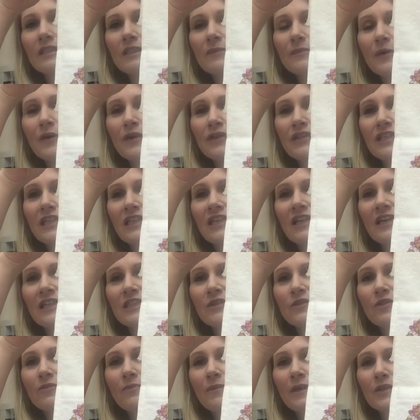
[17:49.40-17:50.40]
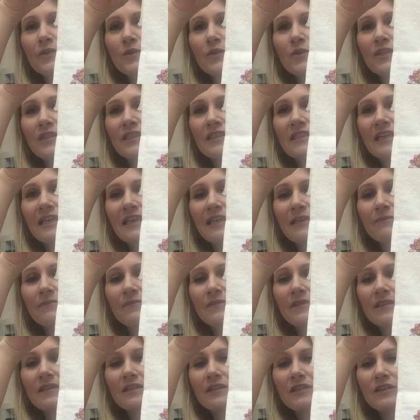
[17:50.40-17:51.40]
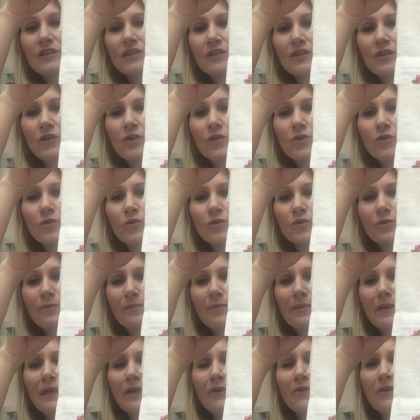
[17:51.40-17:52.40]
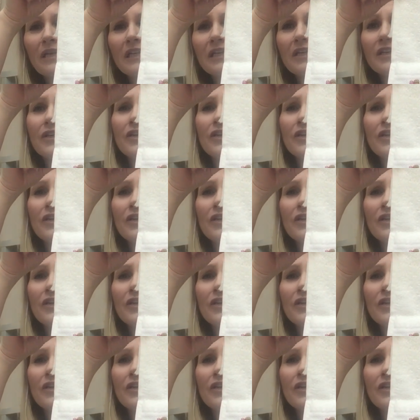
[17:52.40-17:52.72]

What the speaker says: one is personalised with my daughter's name. This is called Very